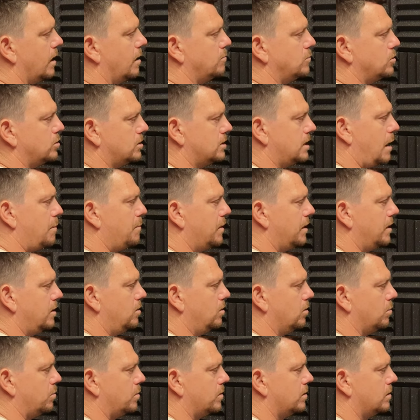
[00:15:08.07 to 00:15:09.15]
I'm just tapping
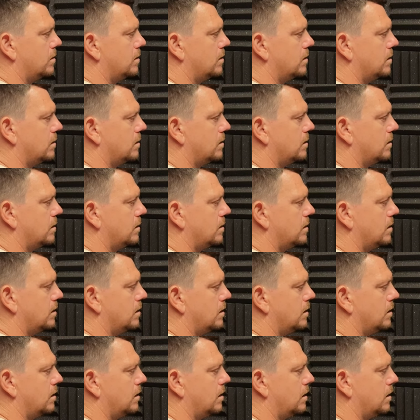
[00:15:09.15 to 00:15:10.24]
up,
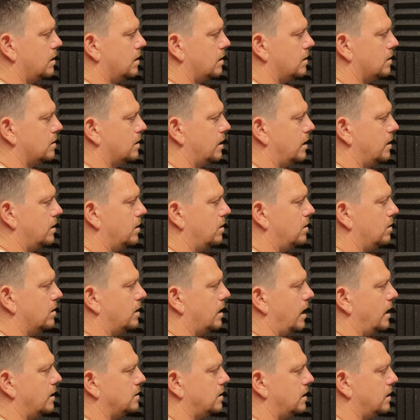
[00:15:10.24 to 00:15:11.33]
creating all
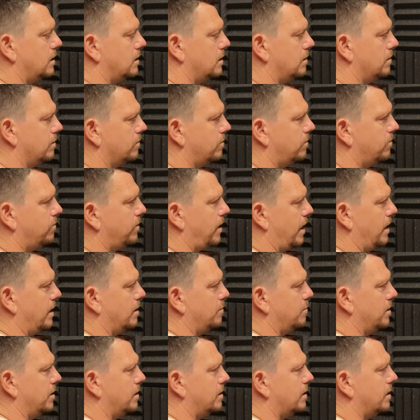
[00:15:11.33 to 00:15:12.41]
kinds of little
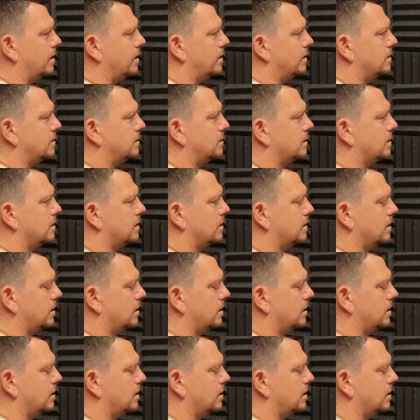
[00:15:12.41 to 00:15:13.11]
flamey things.